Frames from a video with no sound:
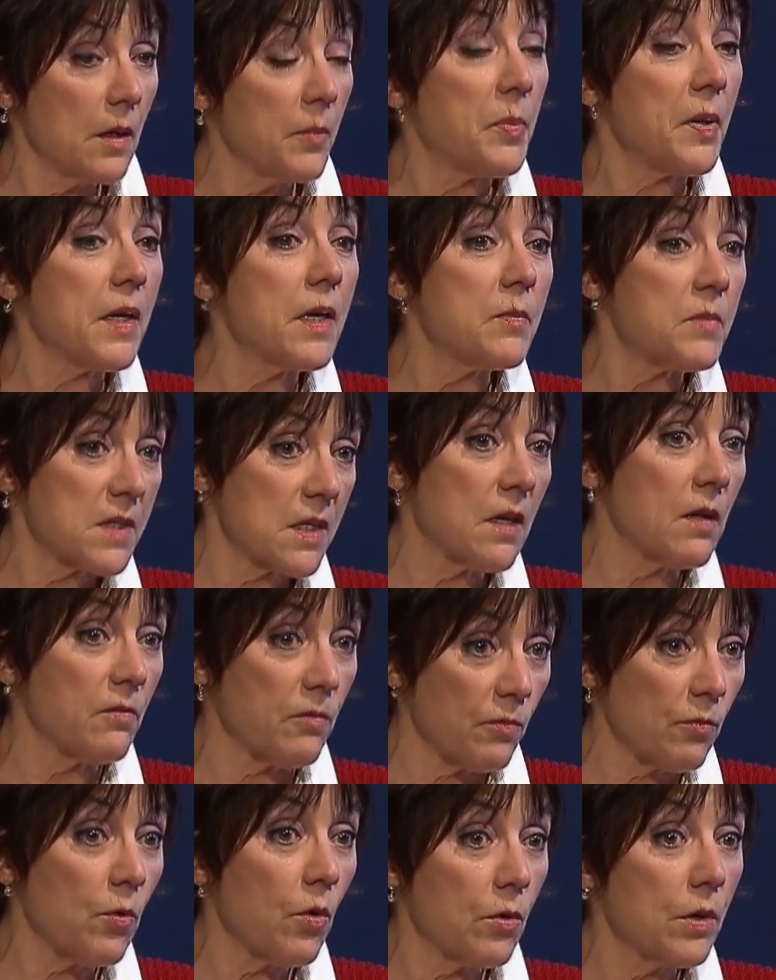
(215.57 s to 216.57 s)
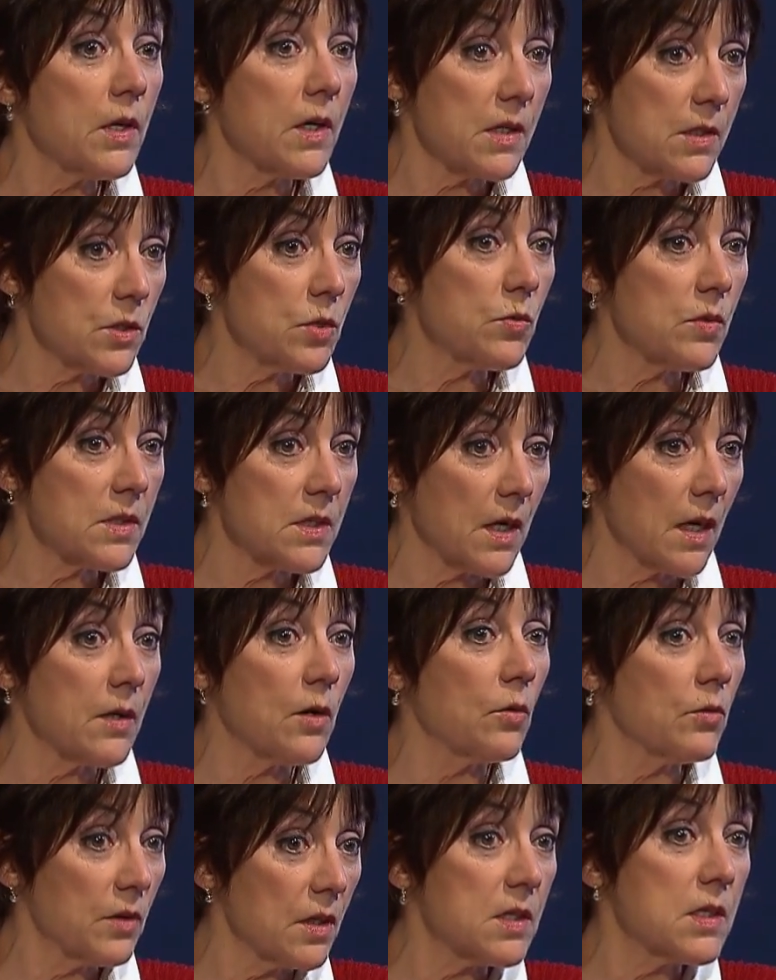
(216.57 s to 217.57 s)
Lépine himself wrote in his suicide
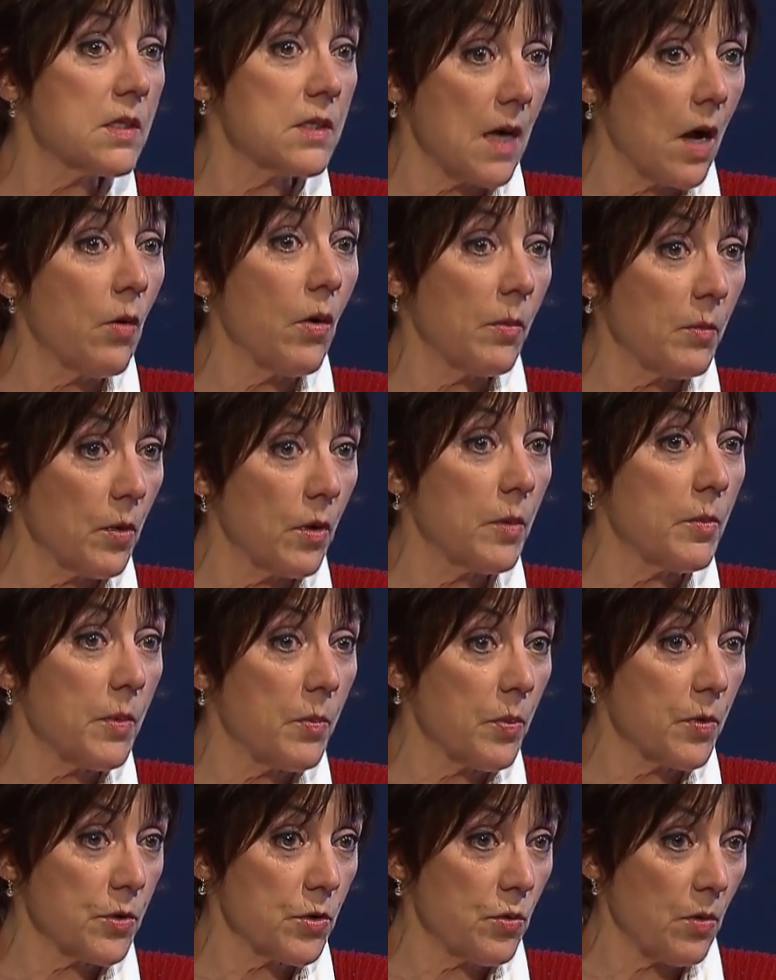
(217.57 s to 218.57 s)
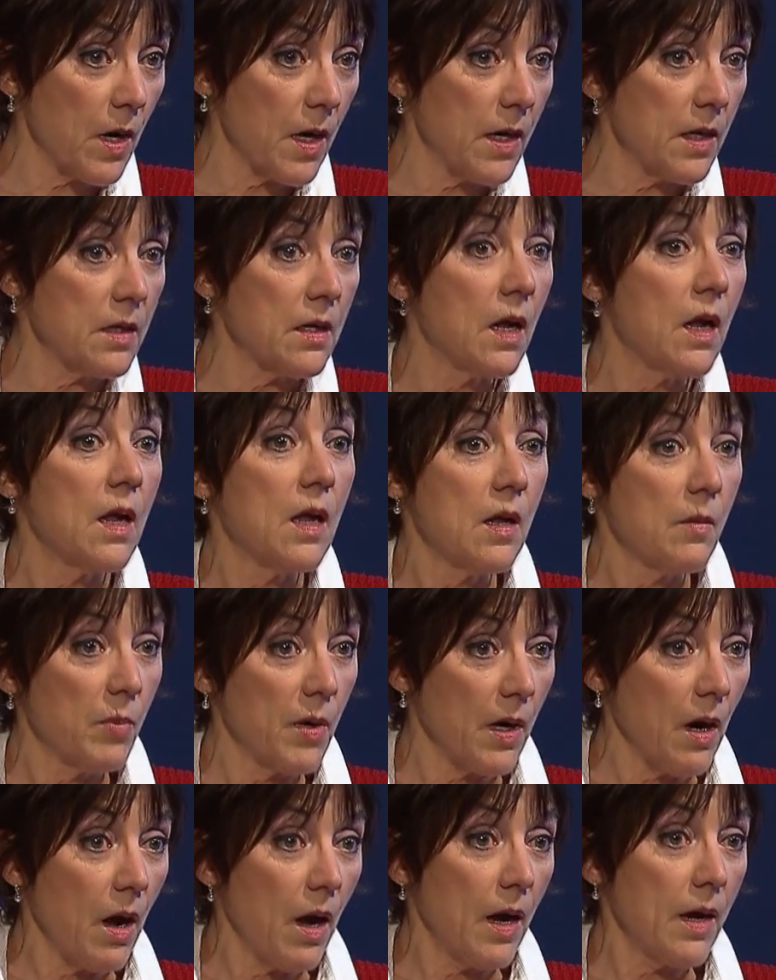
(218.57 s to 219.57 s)
note, this is how I'm going to be portrayed,
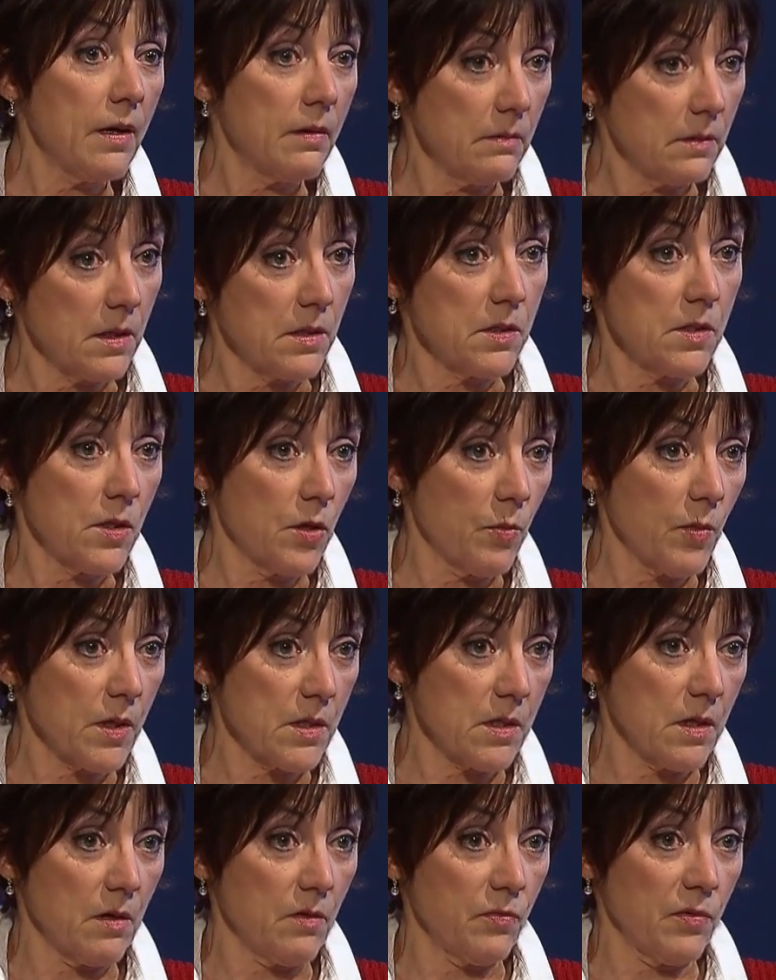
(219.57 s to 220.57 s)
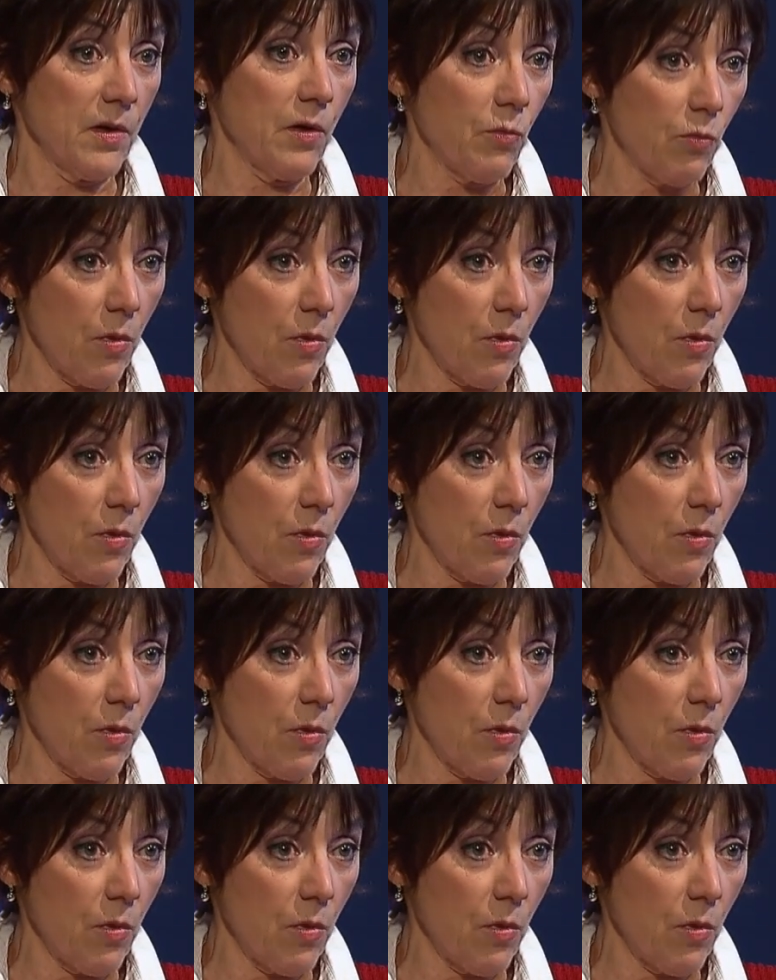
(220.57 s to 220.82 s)
but I consider myself a